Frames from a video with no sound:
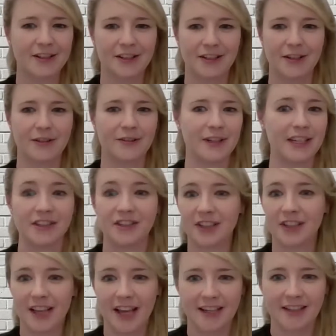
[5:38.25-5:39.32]
to each
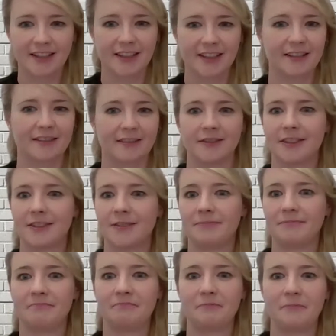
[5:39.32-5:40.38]
case and
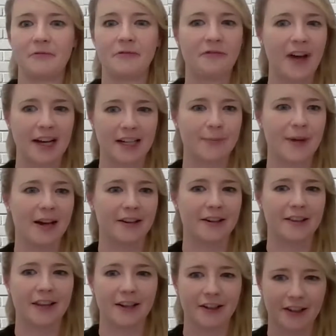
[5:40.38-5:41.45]
fact pattern
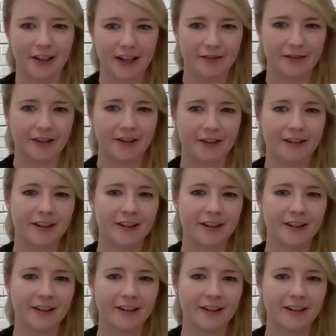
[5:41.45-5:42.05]
that you're given.